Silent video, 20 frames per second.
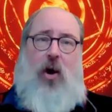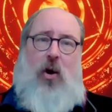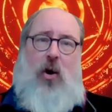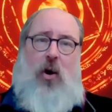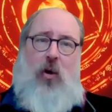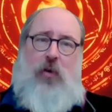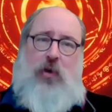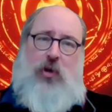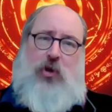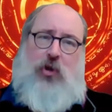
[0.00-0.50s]

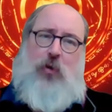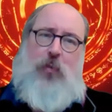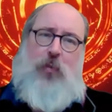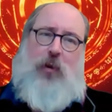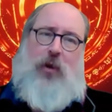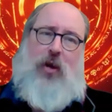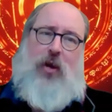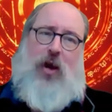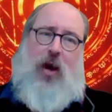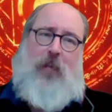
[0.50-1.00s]
or the
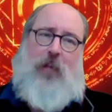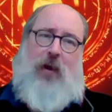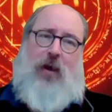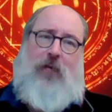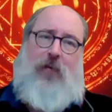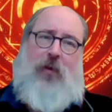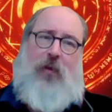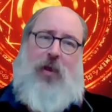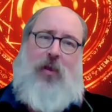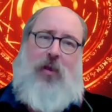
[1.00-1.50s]
stupid topic
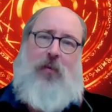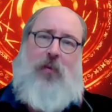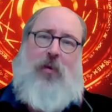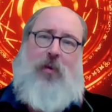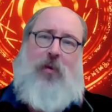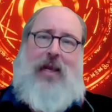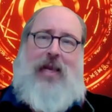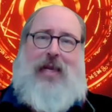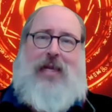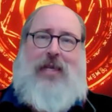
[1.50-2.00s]
of whether the
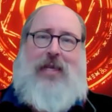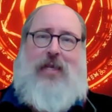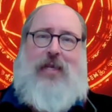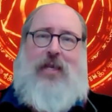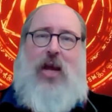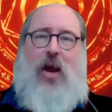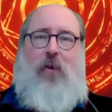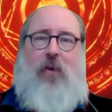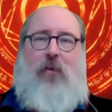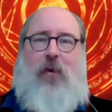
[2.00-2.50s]
word is
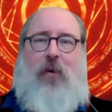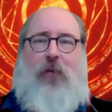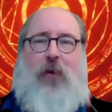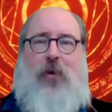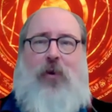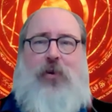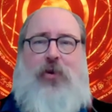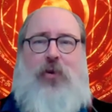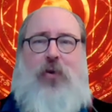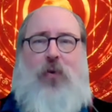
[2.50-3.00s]

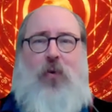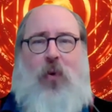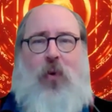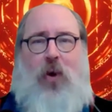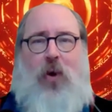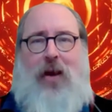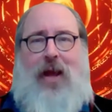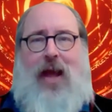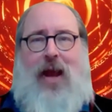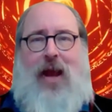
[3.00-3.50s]
refers to one
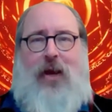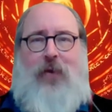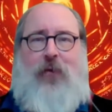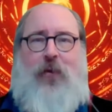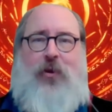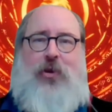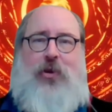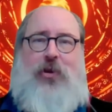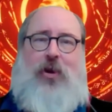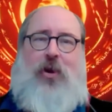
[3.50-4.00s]
act
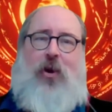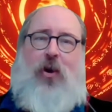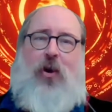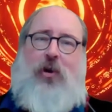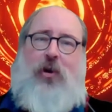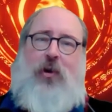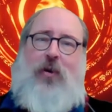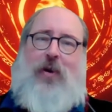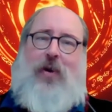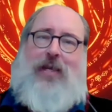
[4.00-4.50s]
versus an
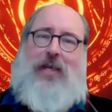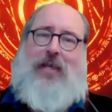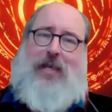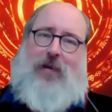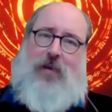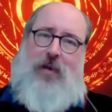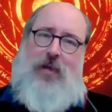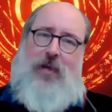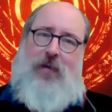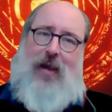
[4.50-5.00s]
ongoing
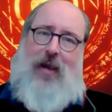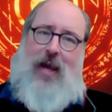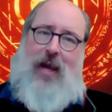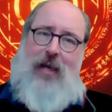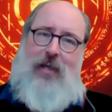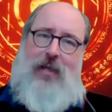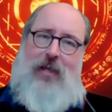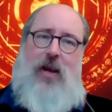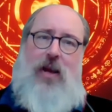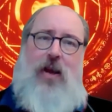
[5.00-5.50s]
series of
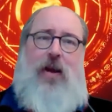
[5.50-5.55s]
acts,